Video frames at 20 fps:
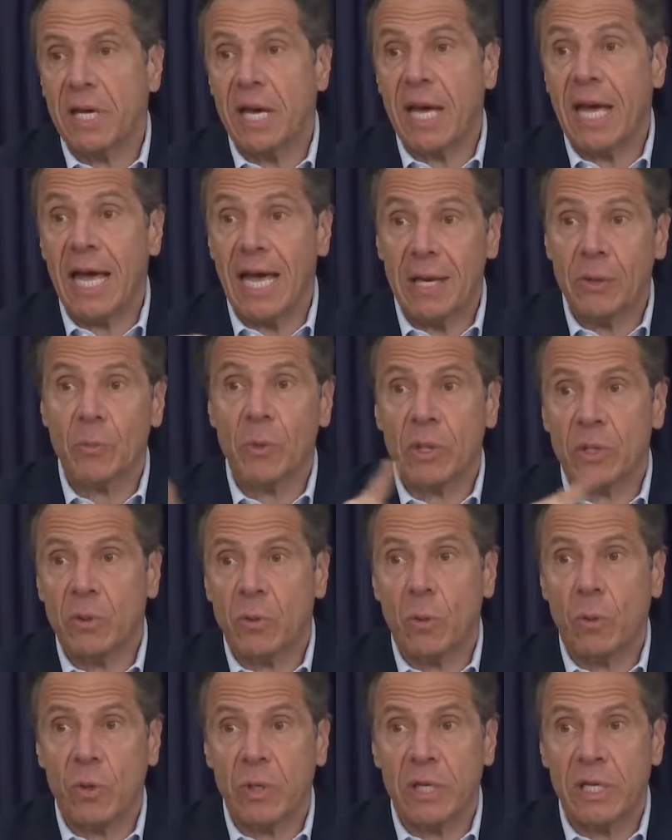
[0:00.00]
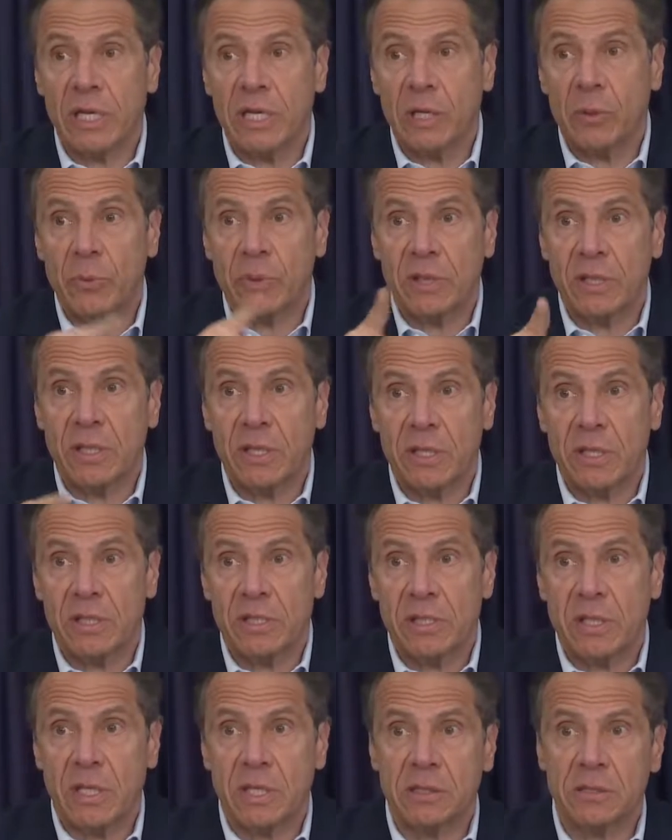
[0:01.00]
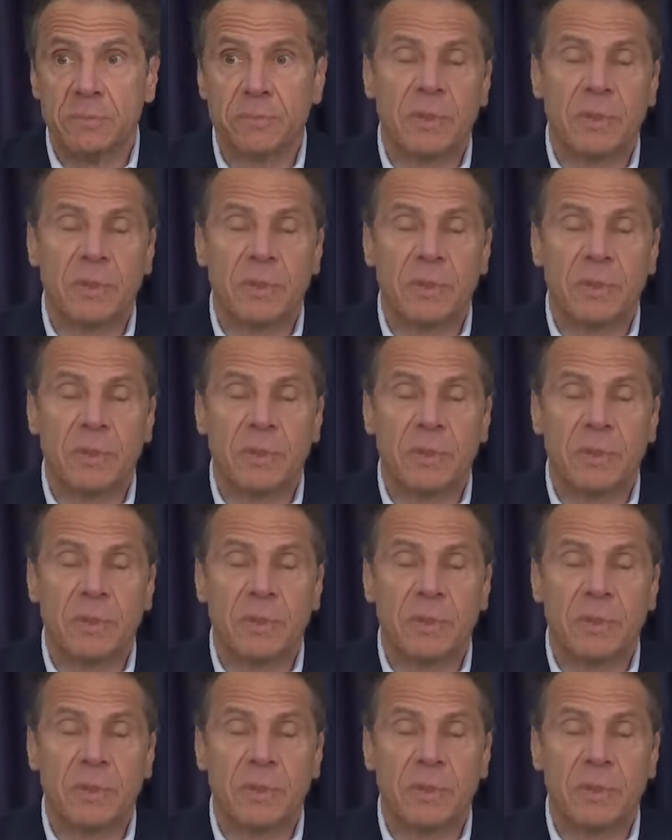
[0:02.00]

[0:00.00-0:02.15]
And we're coordinating with the other states.